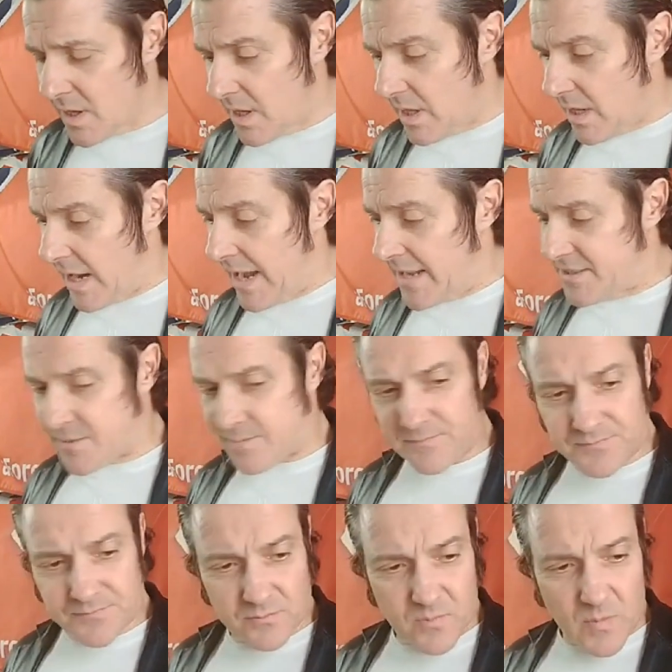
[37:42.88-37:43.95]
And
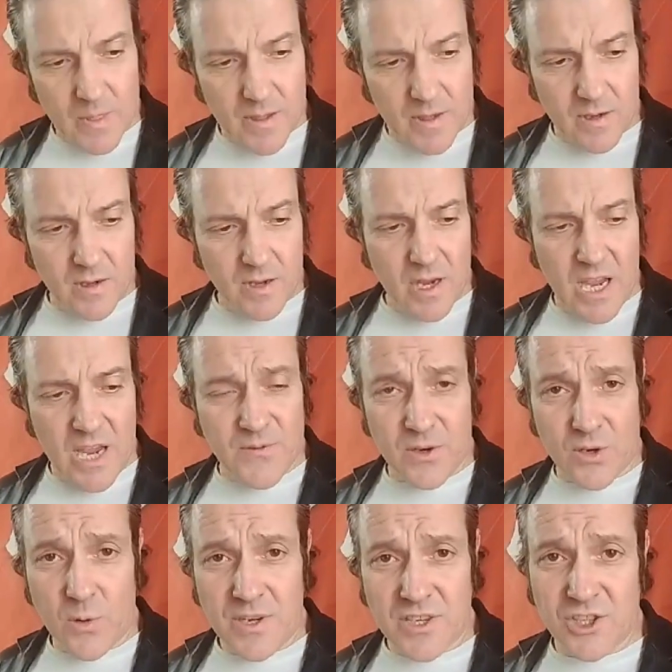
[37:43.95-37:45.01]
if you're
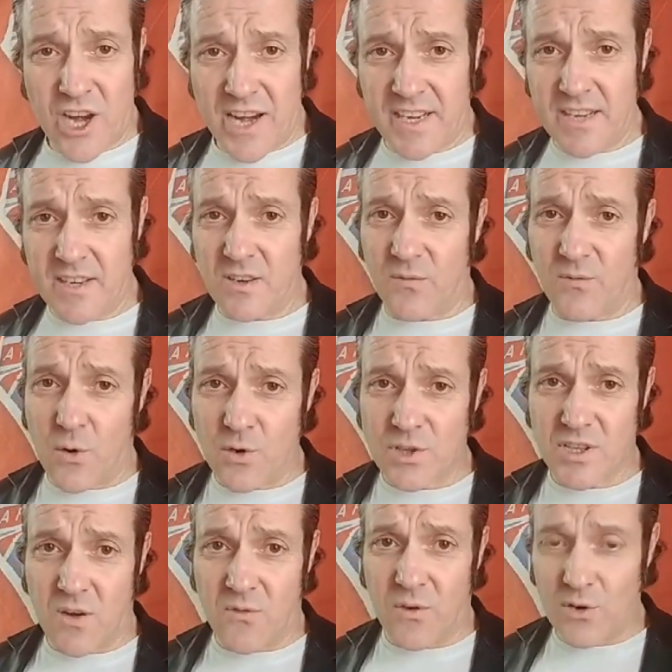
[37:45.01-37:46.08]
going to check in on
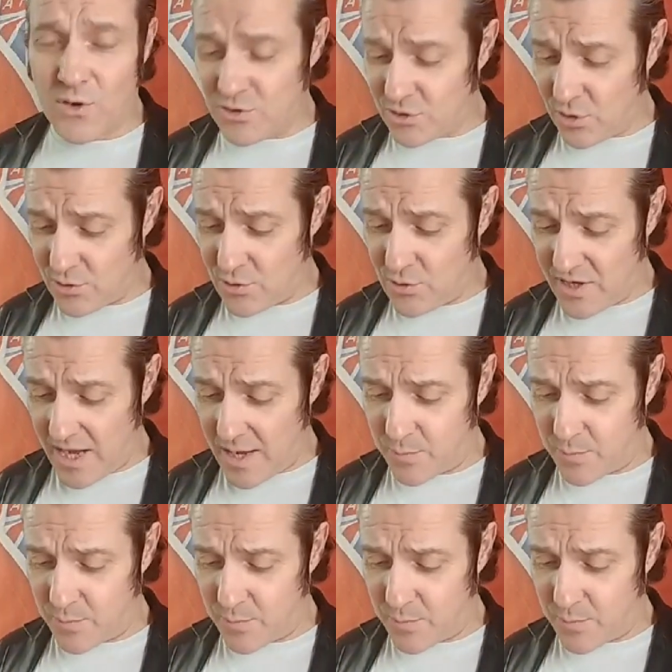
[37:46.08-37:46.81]
aforceforgood.uk,